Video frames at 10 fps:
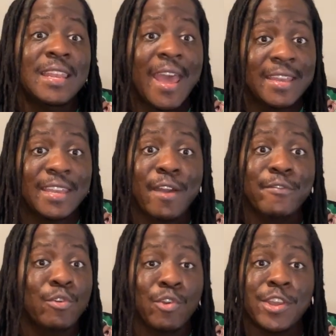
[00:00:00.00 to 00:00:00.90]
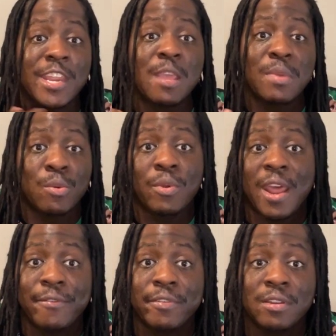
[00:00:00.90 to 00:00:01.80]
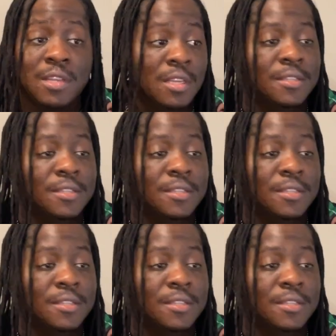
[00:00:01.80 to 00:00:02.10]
That devil or demon, whatever.